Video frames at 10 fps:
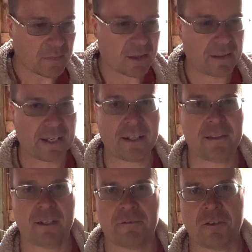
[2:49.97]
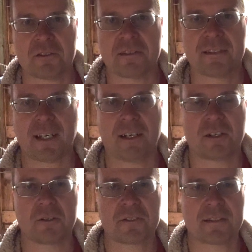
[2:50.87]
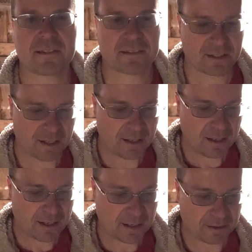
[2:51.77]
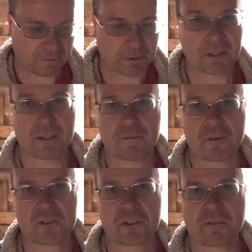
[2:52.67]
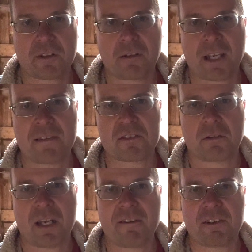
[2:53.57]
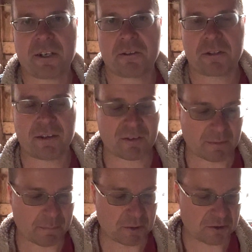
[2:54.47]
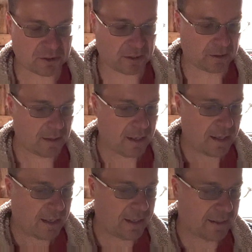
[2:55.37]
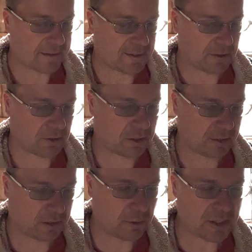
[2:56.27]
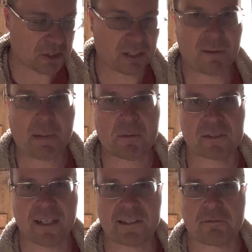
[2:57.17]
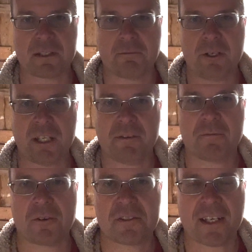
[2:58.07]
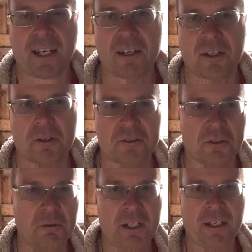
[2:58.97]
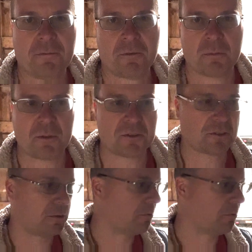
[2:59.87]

they got their first and second doses within the first year of their life. So every year you give them a booster. And so the question a lot of people say is, what do you give them for a second dose, or what do you give them for a booster?